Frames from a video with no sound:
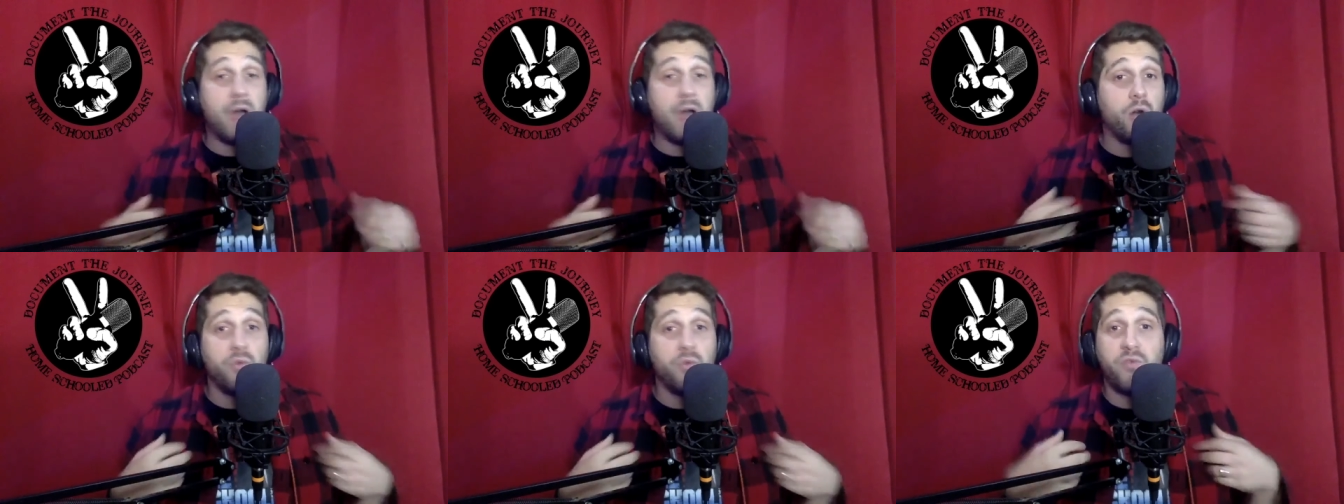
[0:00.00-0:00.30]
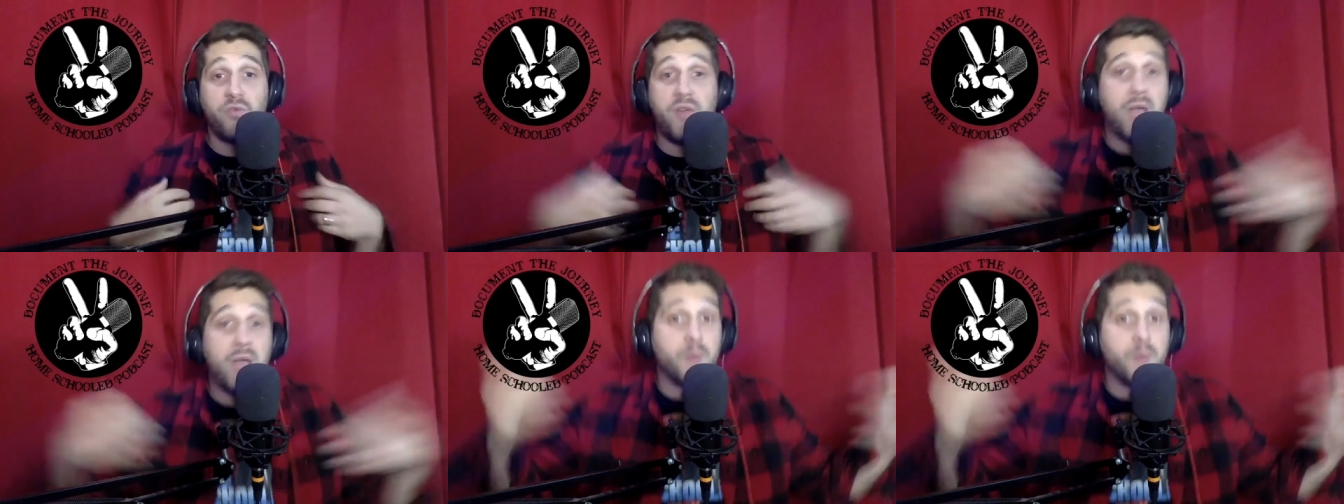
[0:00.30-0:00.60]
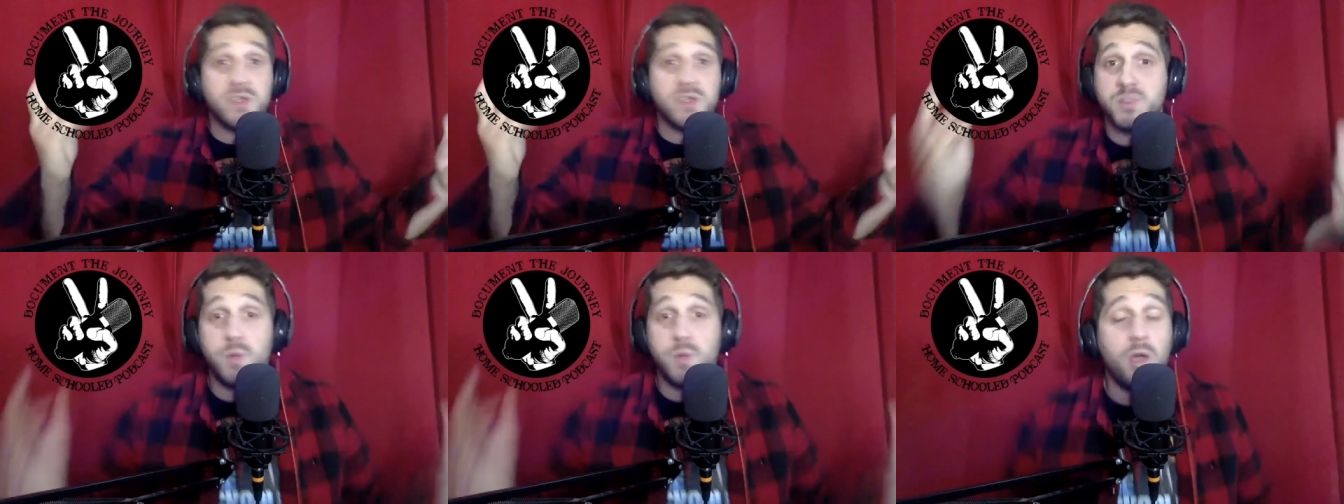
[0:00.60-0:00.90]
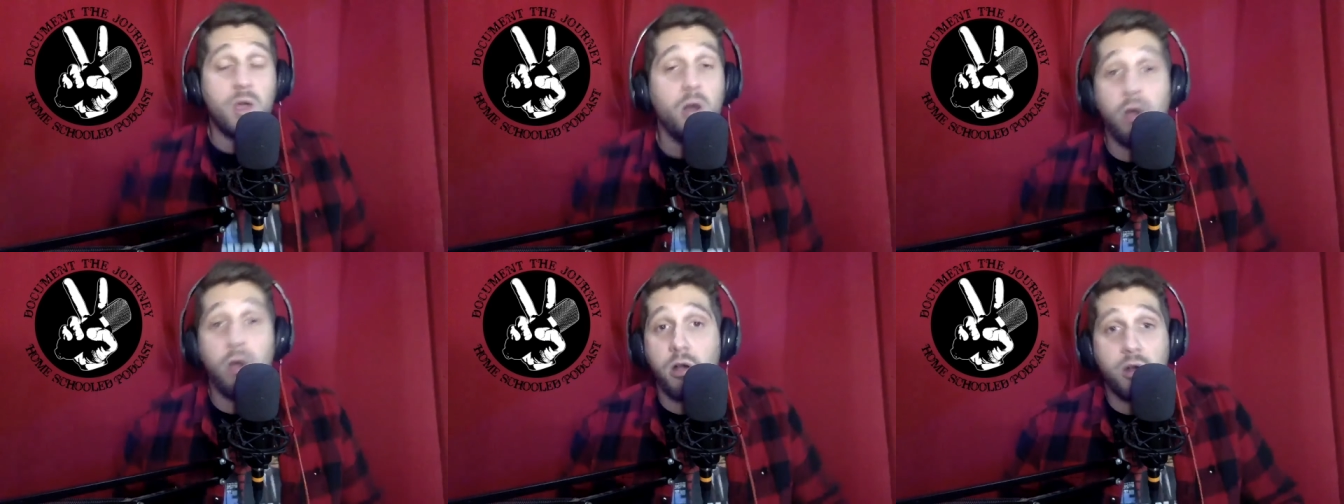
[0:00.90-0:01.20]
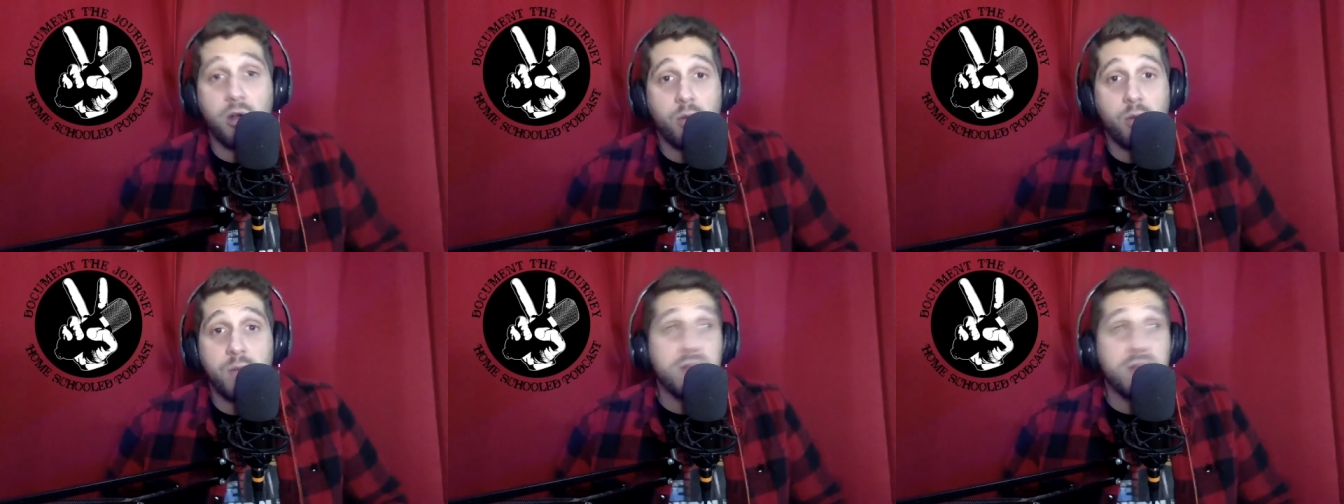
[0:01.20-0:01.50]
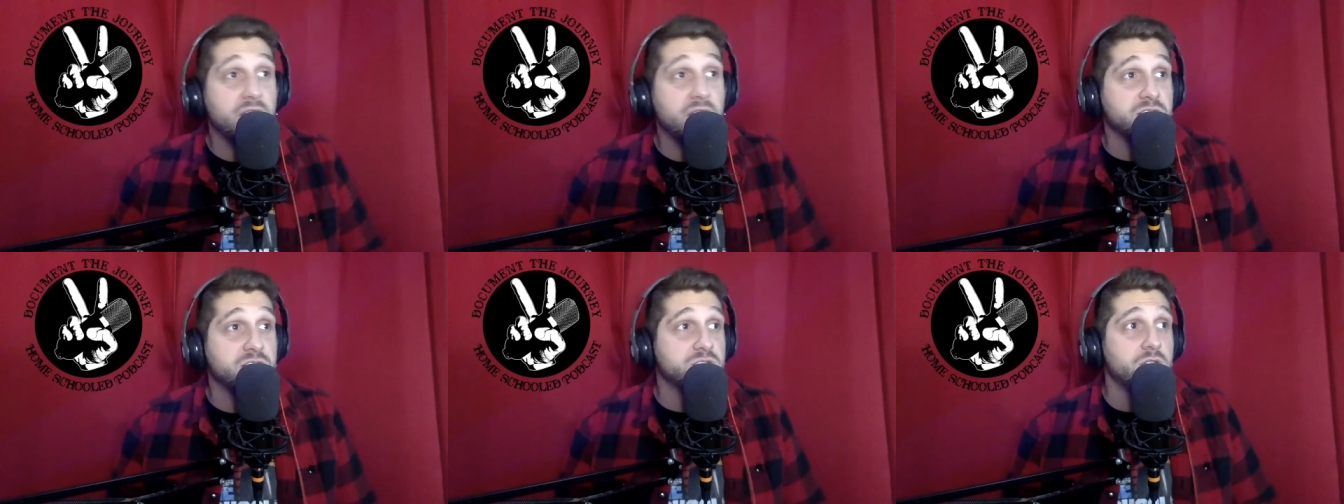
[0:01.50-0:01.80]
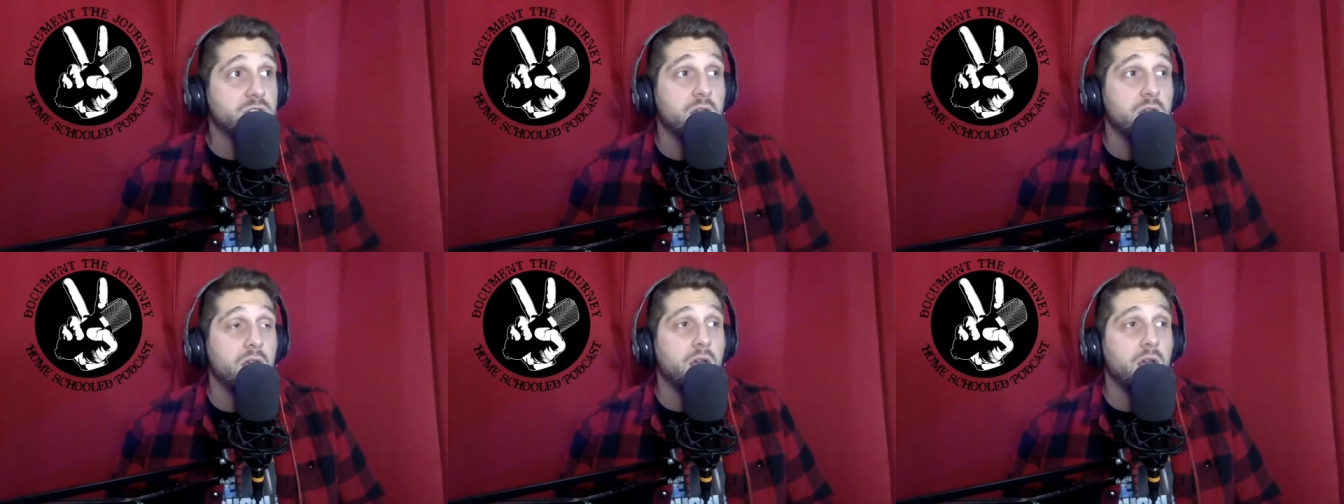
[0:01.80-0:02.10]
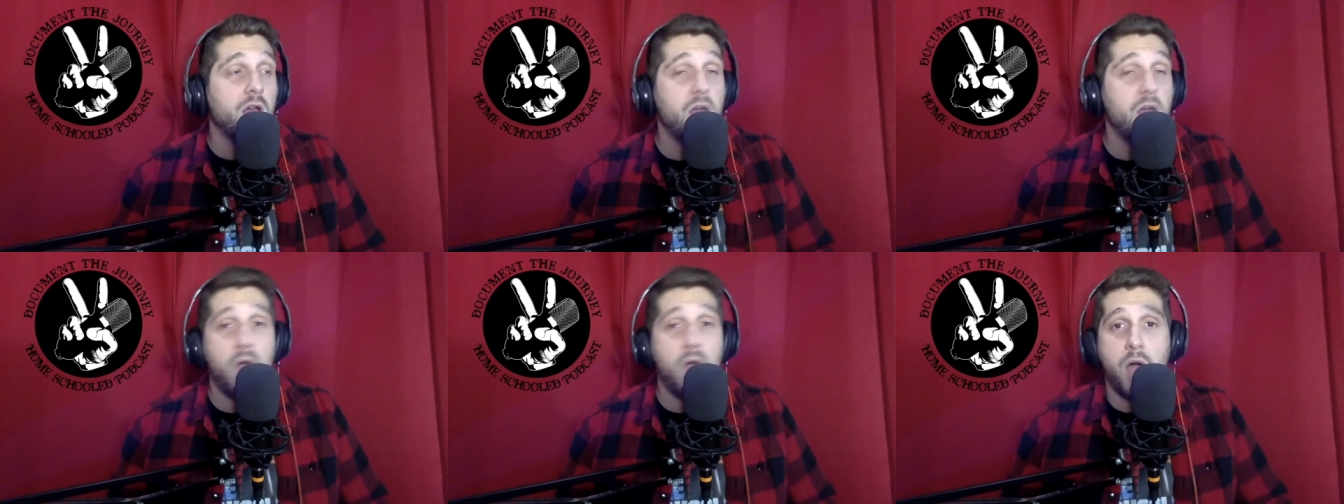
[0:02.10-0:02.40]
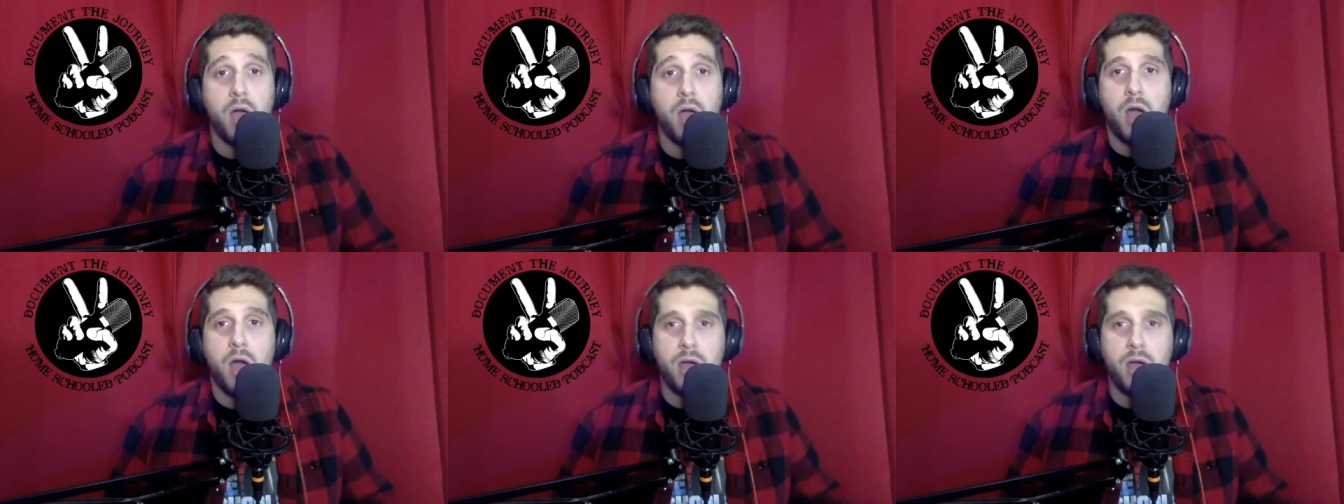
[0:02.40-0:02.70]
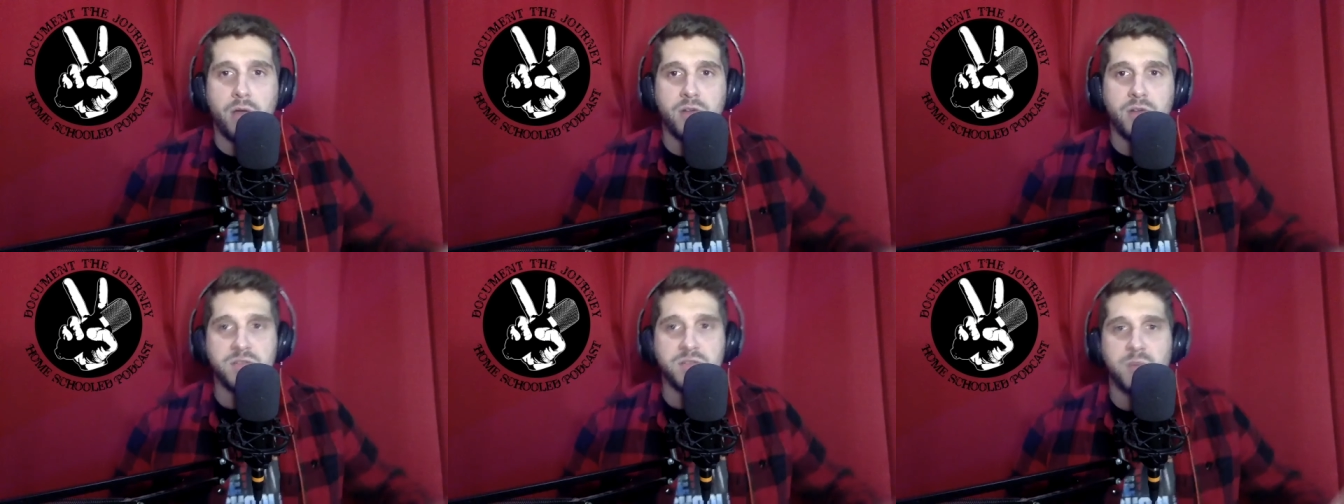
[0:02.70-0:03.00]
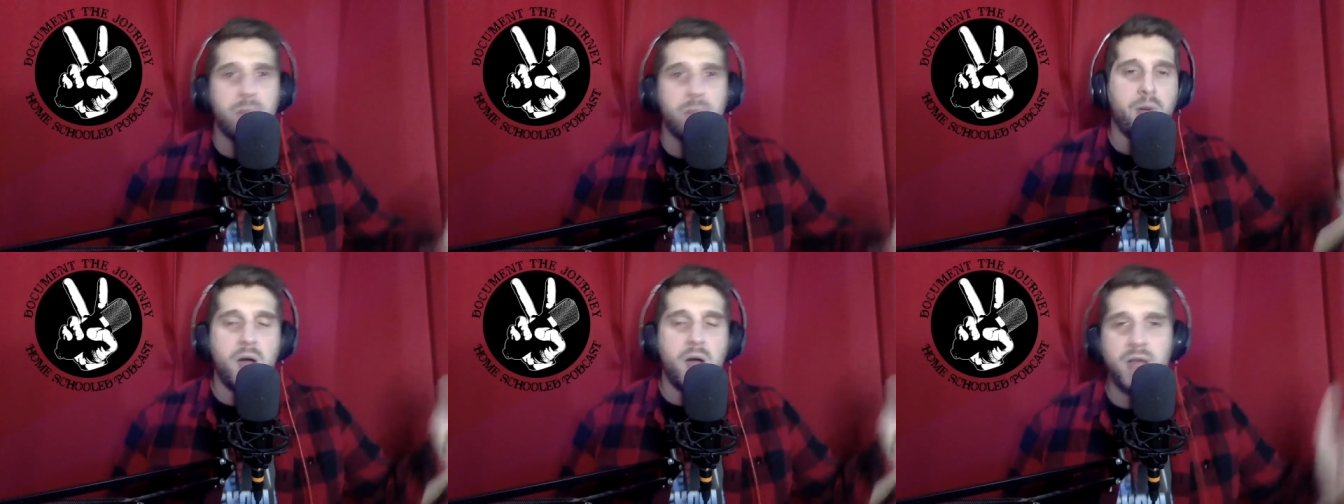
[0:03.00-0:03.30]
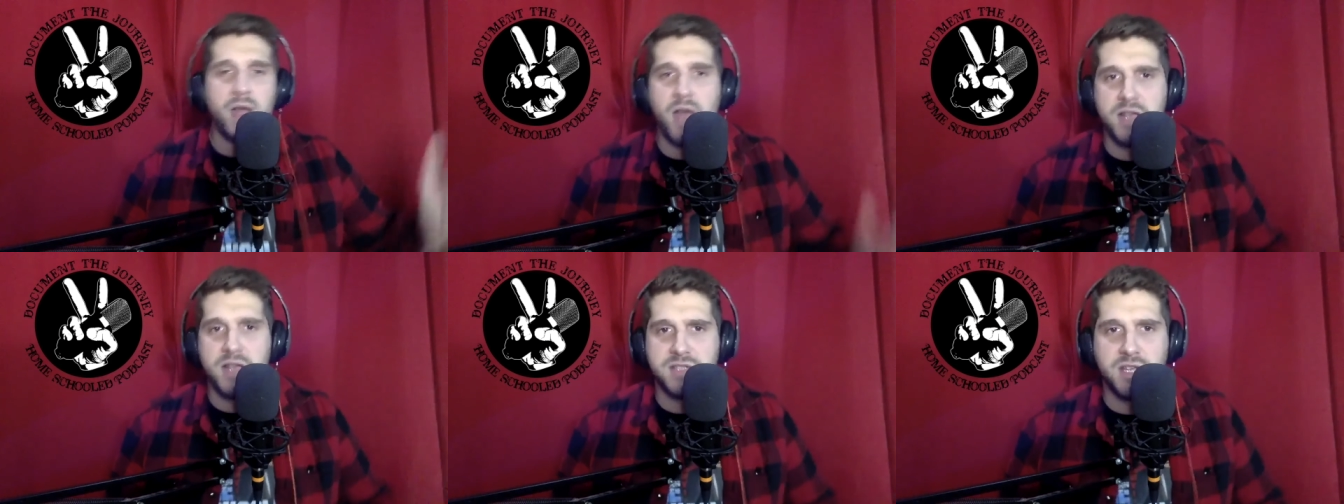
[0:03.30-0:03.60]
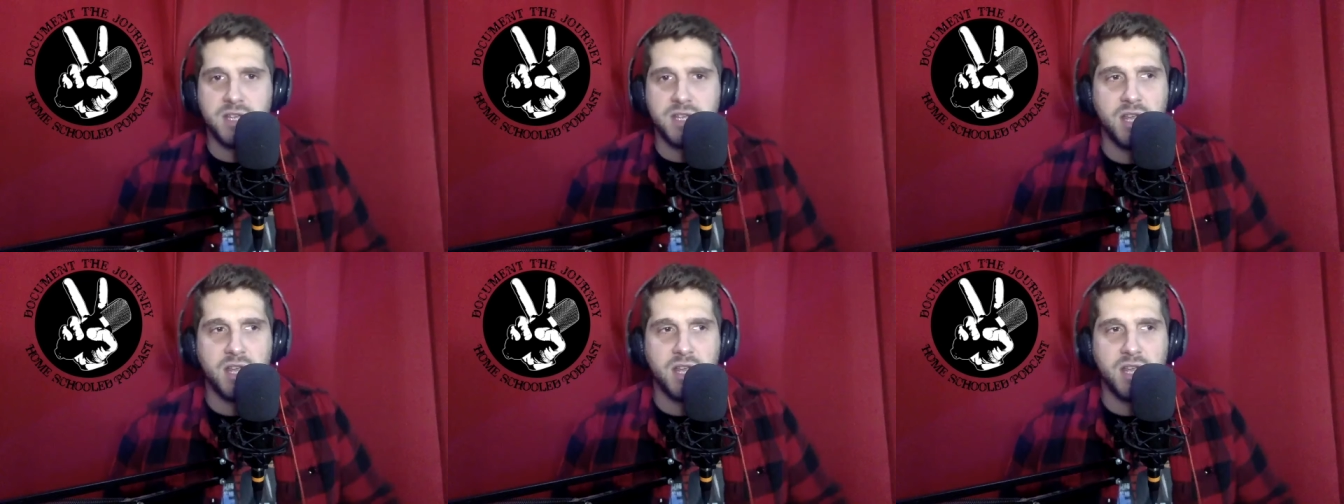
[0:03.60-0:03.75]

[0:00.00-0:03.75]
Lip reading: how famous we are and we get, hey, here's my podcast.